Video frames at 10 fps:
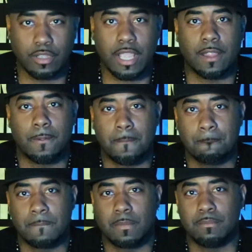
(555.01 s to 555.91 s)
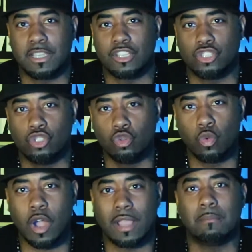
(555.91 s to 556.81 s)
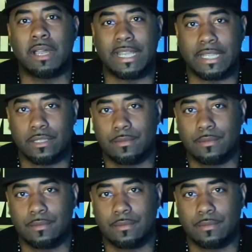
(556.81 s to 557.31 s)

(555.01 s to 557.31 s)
care because you want money.